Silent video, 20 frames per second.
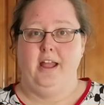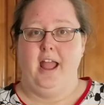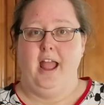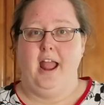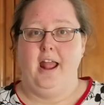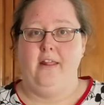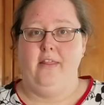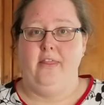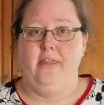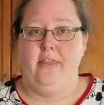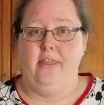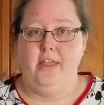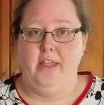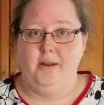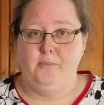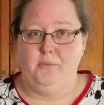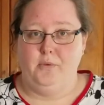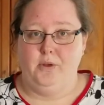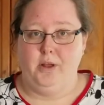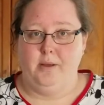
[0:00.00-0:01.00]
and
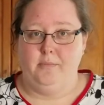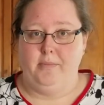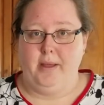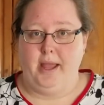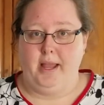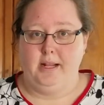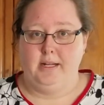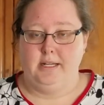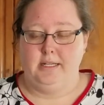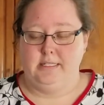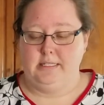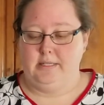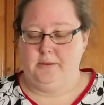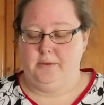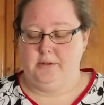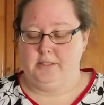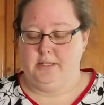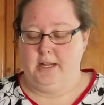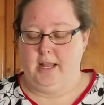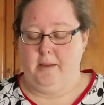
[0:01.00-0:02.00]
then we'll come back and see
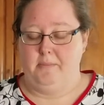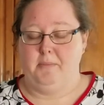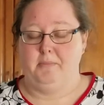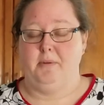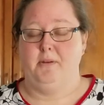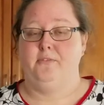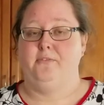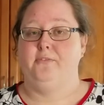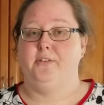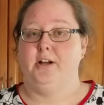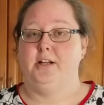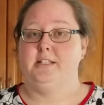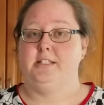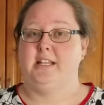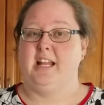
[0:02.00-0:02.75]
what's gonna happen. But first,